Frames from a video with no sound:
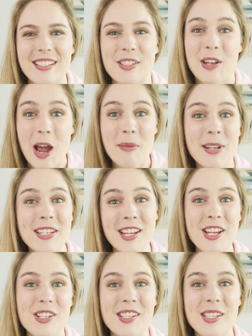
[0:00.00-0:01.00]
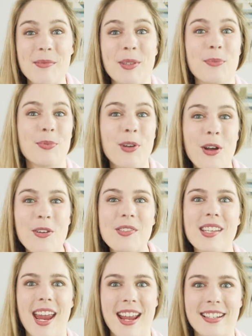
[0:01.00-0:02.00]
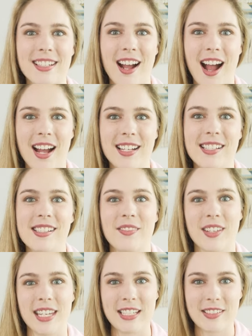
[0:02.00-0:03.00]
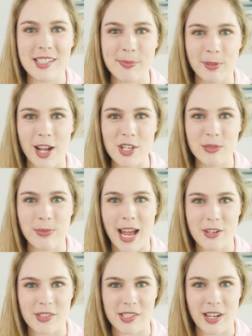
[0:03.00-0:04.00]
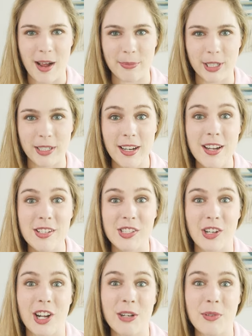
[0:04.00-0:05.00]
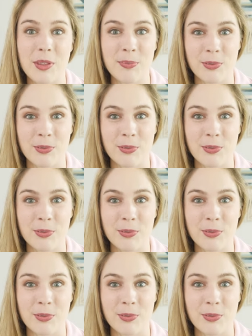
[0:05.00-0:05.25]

So now I'm going to touch on some of the pros and cons of the Helix Plush mattress topper. Starting with the